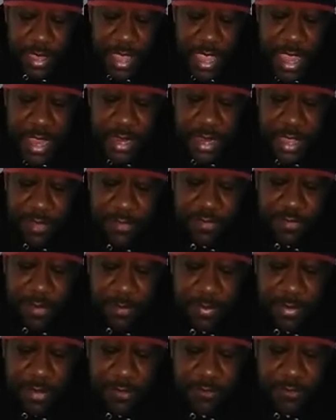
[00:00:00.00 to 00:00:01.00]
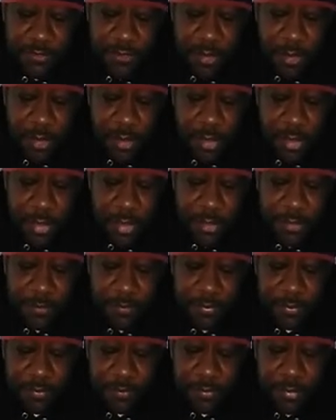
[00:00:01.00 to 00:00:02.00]
He lets something fall.
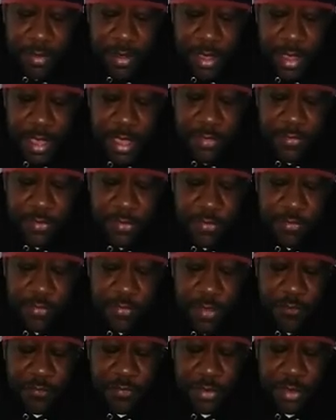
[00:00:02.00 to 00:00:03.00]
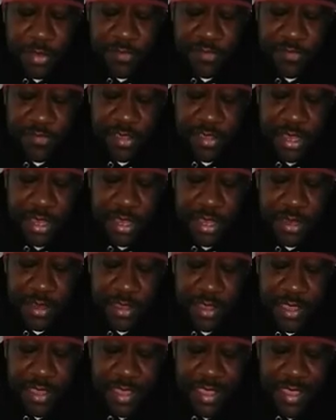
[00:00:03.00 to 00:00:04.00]
It's a truffula seed.
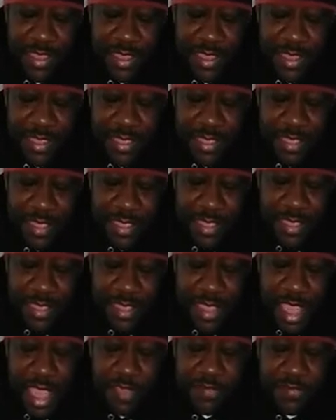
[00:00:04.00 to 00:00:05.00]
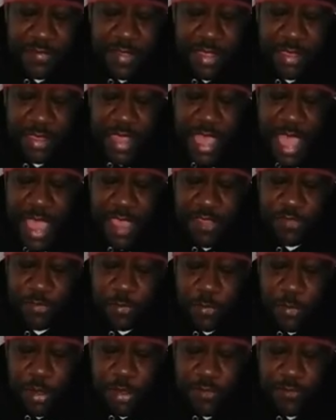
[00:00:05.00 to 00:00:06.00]
It's the last
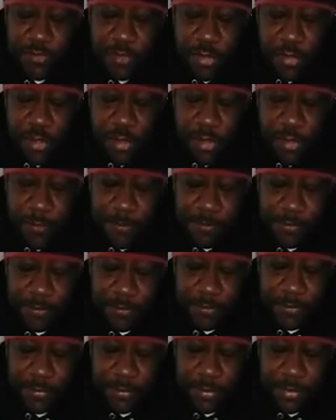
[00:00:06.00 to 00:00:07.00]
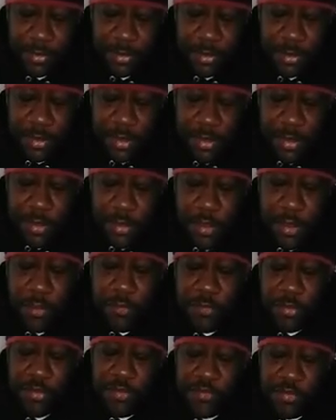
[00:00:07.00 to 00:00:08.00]
one of all. You're in